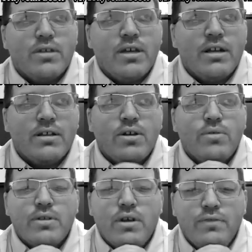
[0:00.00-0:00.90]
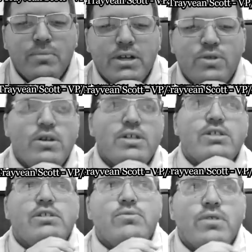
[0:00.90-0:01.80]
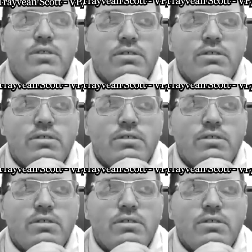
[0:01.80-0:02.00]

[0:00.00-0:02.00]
Kind of going off my question with